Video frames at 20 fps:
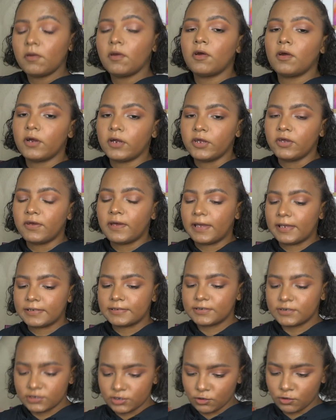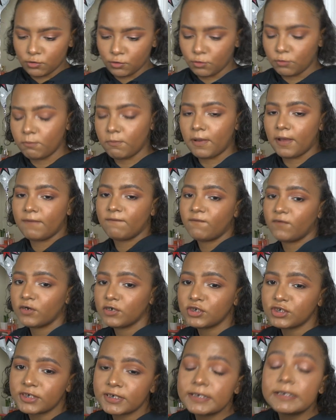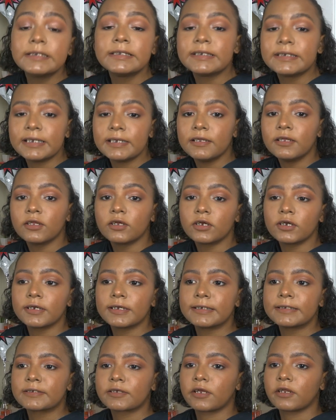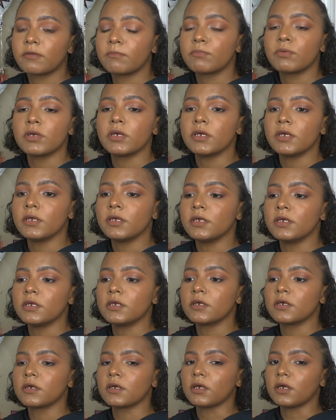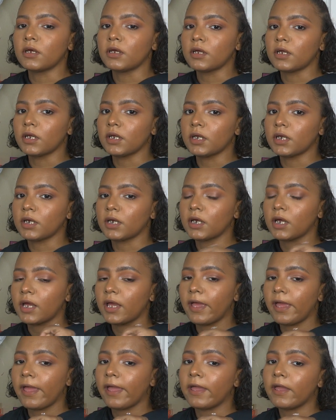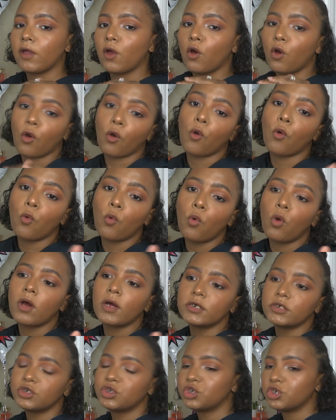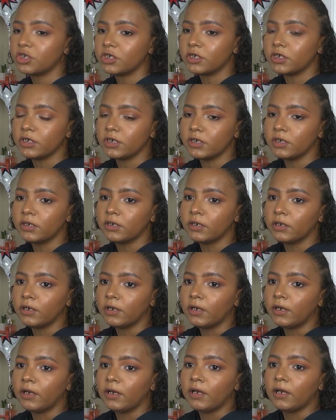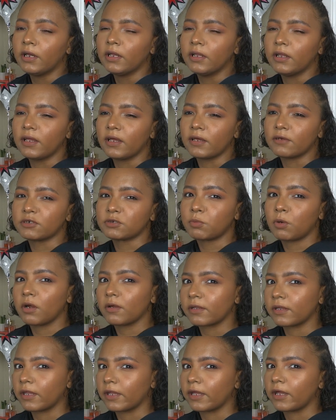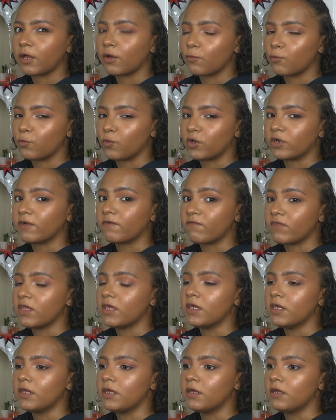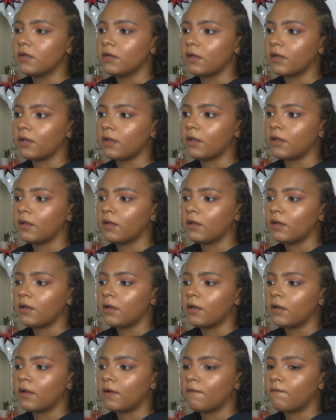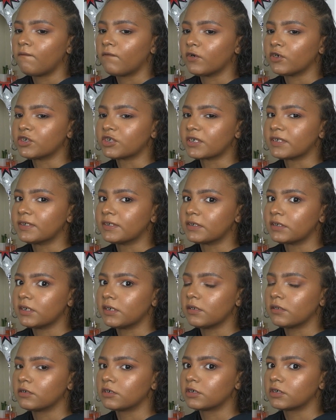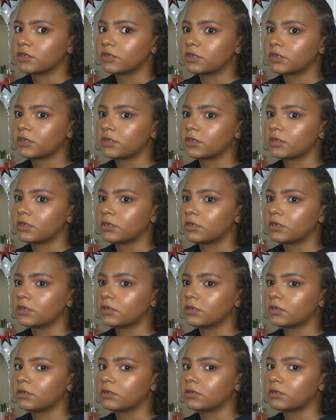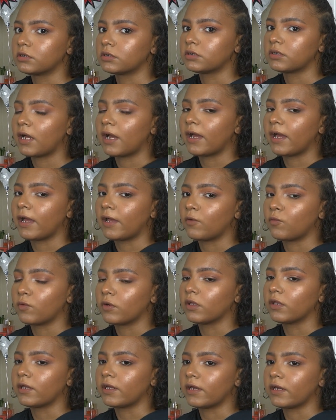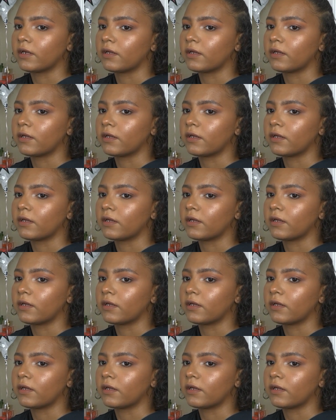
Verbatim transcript: Alright you guys, so my first concealer is going to be a OG. It was probably like one of the first concealers I really